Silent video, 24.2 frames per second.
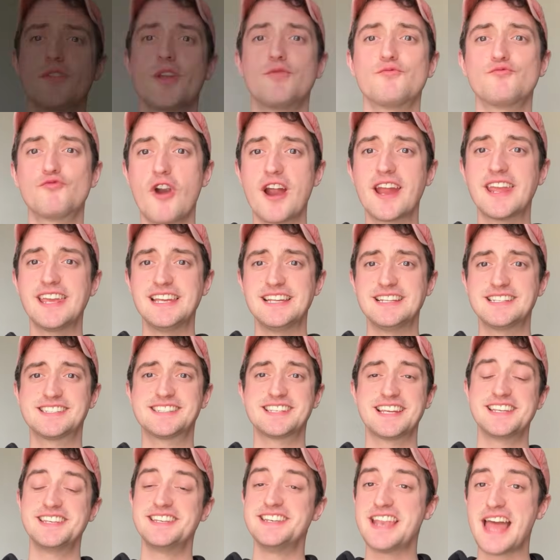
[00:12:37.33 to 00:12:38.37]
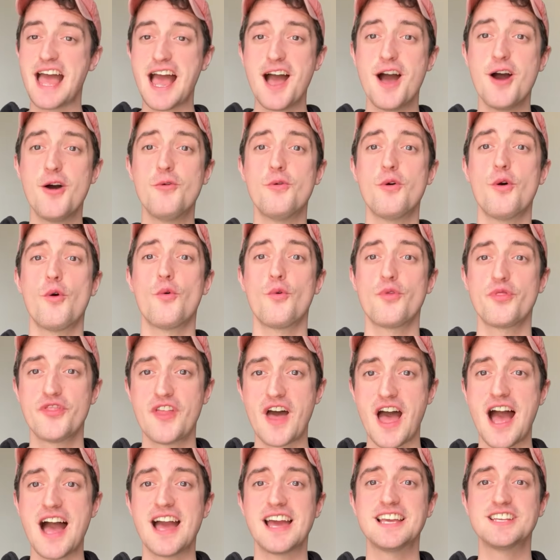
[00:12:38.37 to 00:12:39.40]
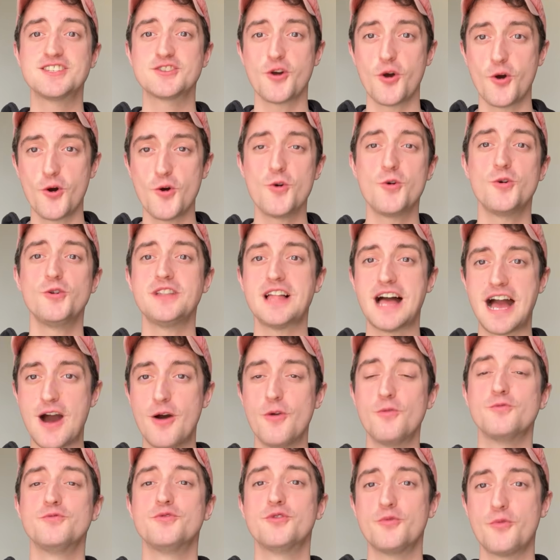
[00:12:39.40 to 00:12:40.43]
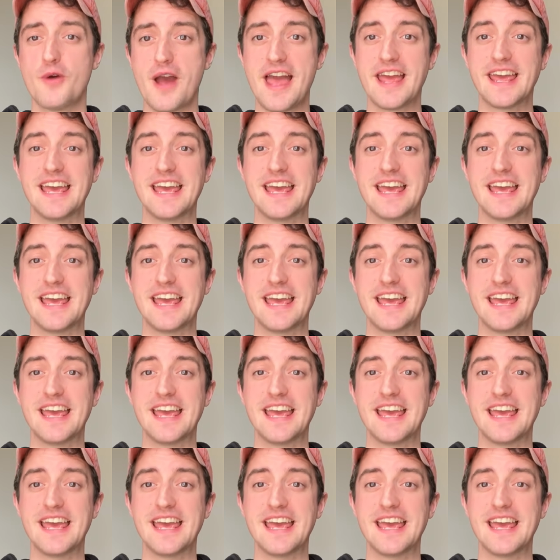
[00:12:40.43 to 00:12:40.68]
Right, now that is all out the way,